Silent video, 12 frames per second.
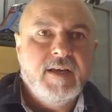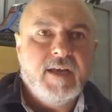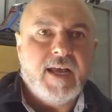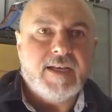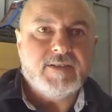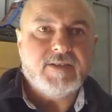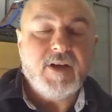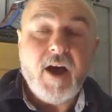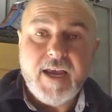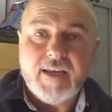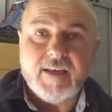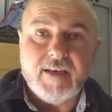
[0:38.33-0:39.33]
and
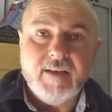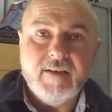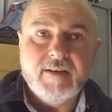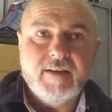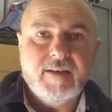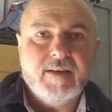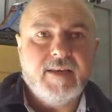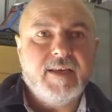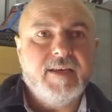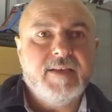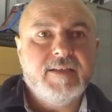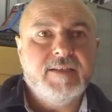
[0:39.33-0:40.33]
psyche
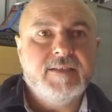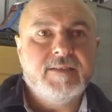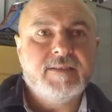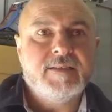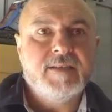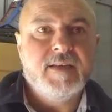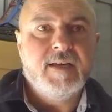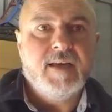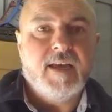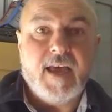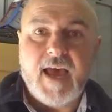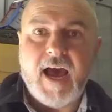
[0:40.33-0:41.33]
is
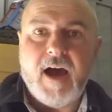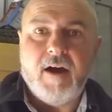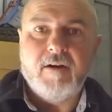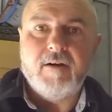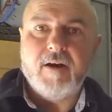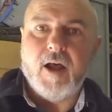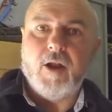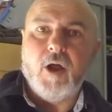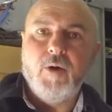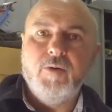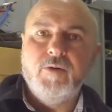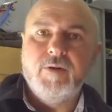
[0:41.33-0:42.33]
our
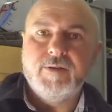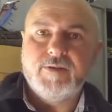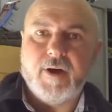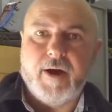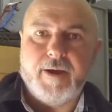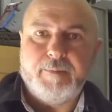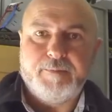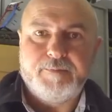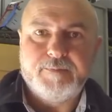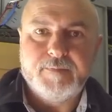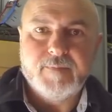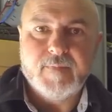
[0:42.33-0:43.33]
alone time.
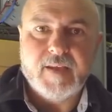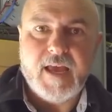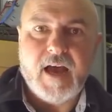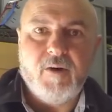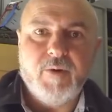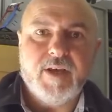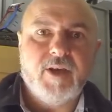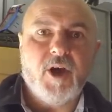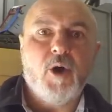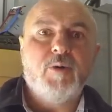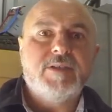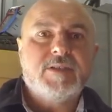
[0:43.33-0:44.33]
How we
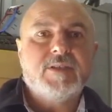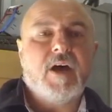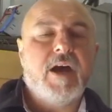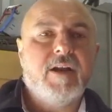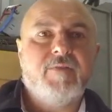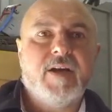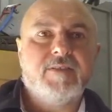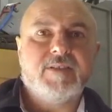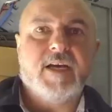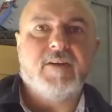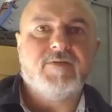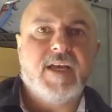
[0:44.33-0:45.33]
go inside of
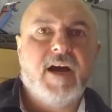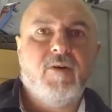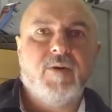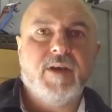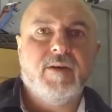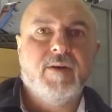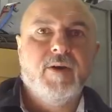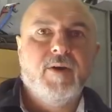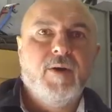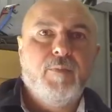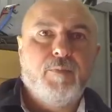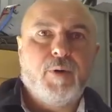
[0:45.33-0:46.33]
ourselves, how we
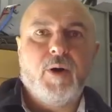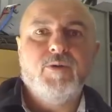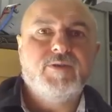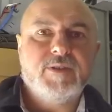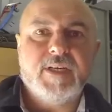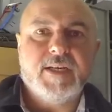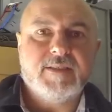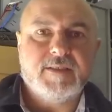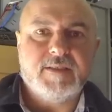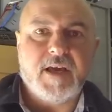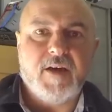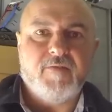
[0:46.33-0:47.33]
process
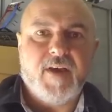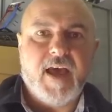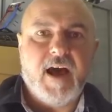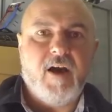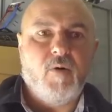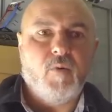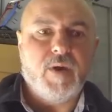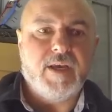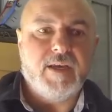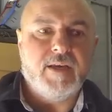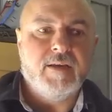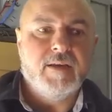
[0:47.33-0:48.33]
stuff, how
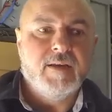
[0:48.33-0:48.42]
we